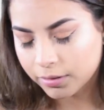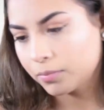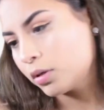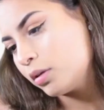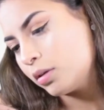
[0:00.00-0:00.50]

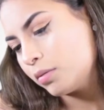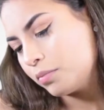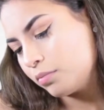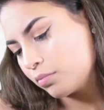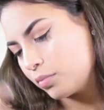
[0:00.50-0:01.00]
and I'm going
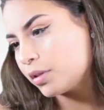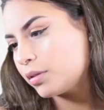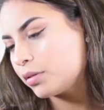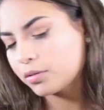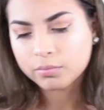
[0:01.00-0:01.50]
to be
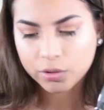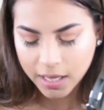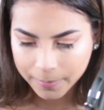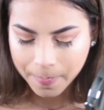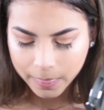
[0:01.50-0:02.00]
using
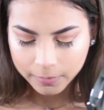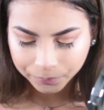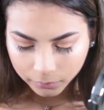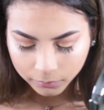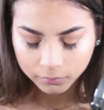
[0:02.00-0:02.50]

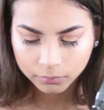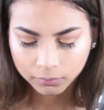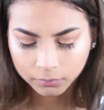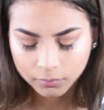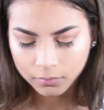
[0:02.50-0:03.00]

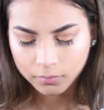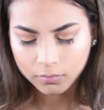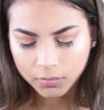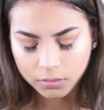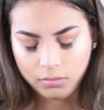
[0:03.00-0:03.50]
my
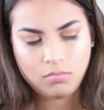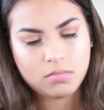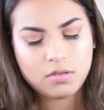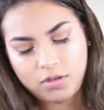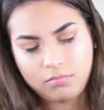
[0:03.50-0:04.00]
NYX